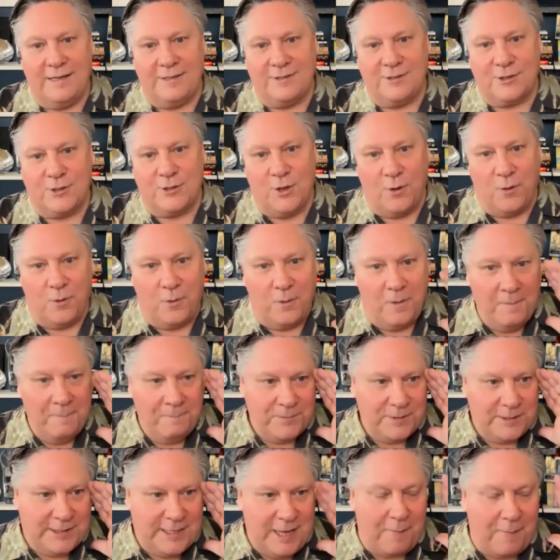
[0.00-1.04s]
And so
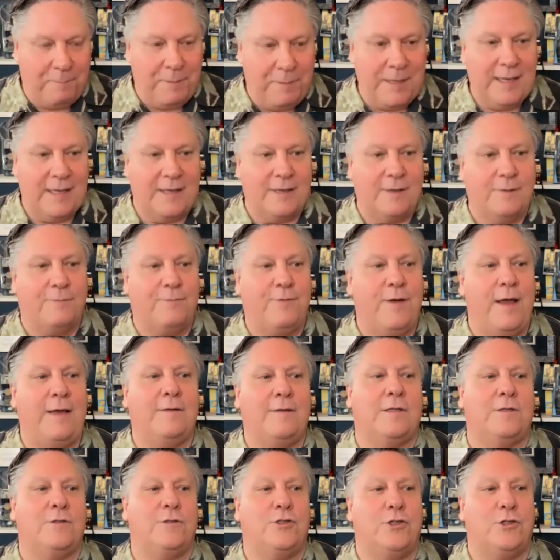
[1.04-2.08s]
stepping into
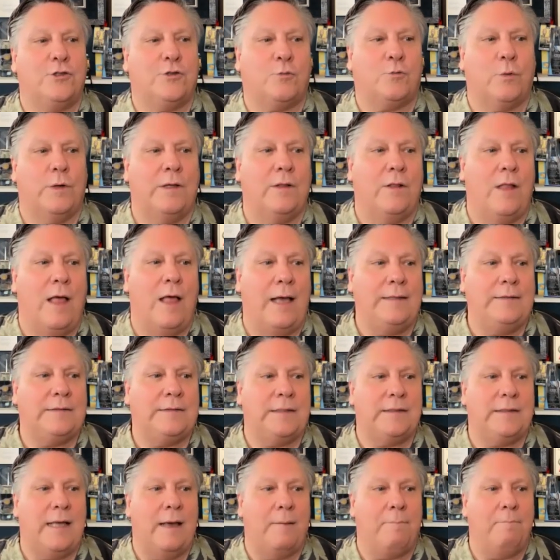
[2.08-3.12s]
faith is just
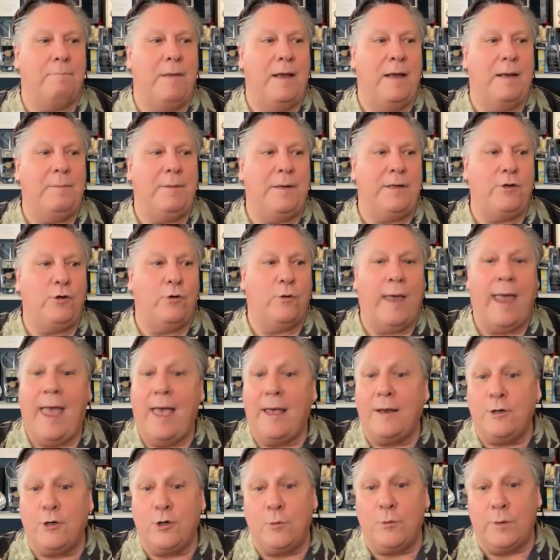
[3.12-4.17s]
realizing that maybe you
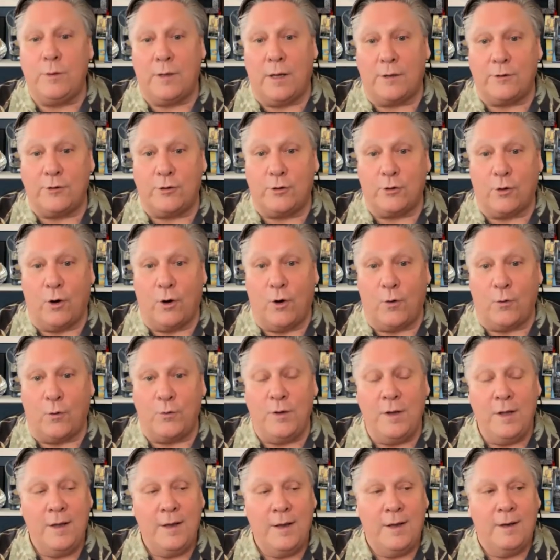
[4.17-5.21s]
can't do it on your
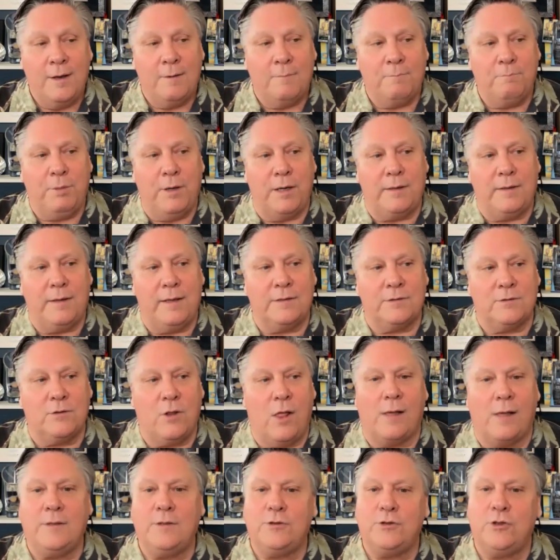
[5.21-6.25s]
own, but as
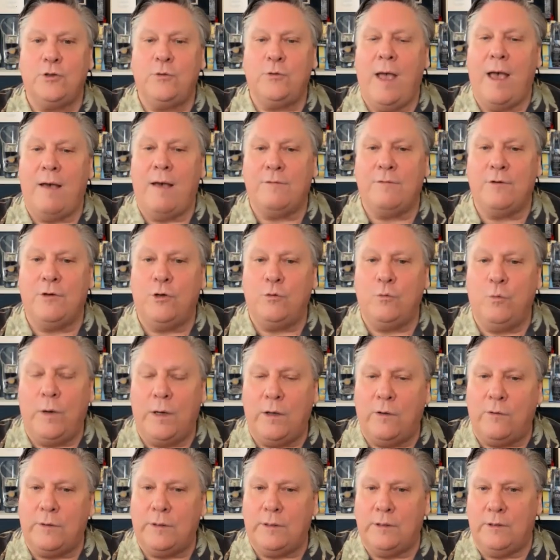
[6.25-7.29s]
long as you have
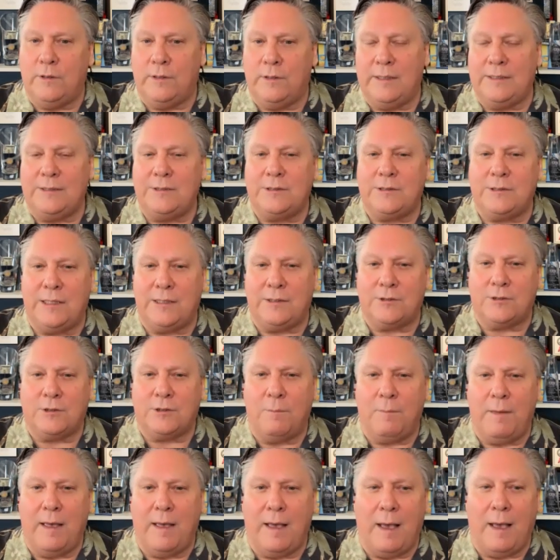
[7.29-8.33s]
goodwill and good instincts
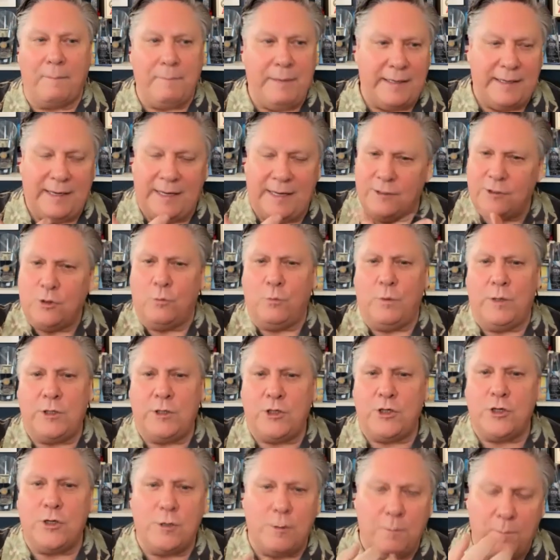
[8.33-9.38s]

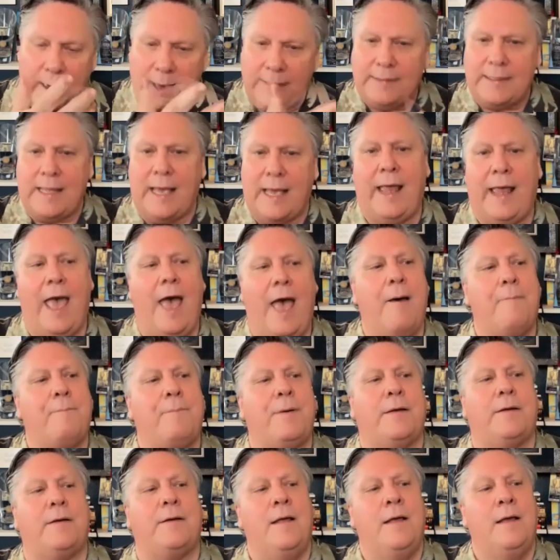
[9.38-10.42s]
intuition to make that
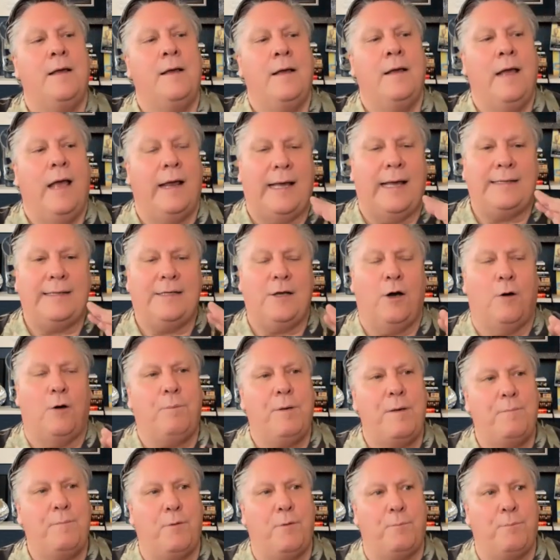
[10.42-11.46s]
happen. And I tell
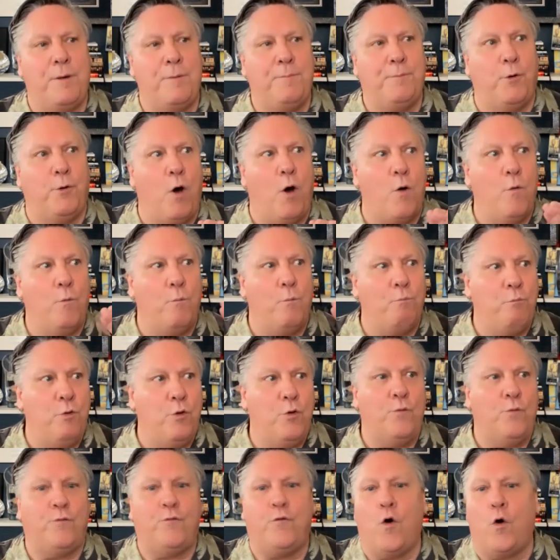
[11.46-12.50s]
people won't
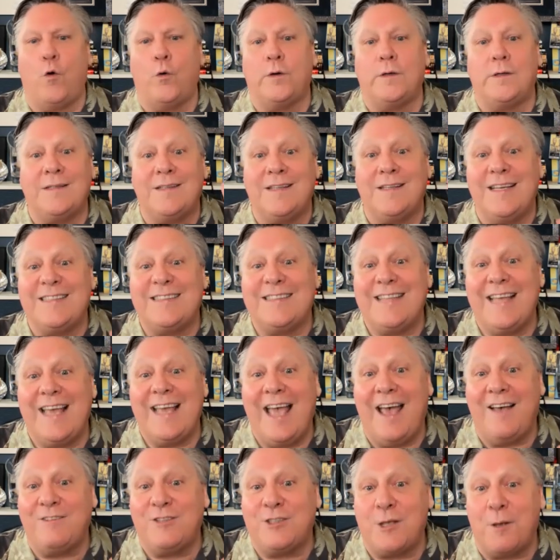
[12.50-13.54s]
move forward unless they
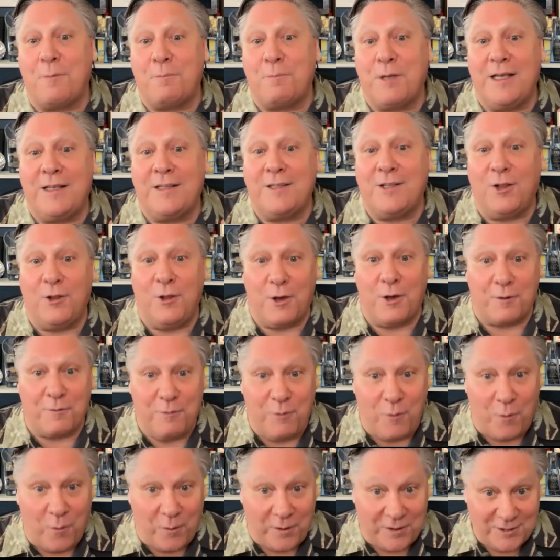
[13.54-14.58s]
have something to look
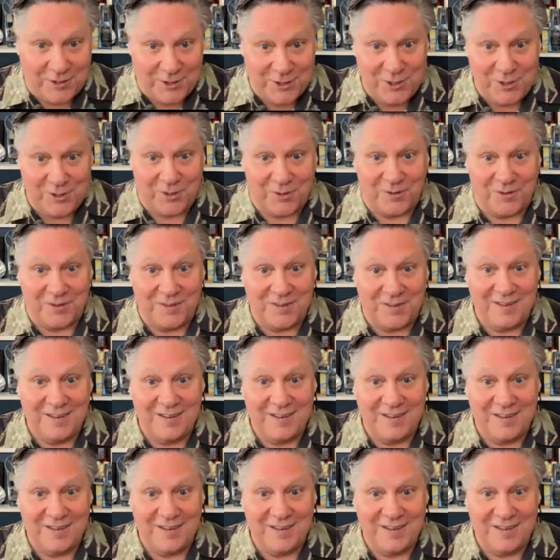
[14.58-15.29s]
forward to.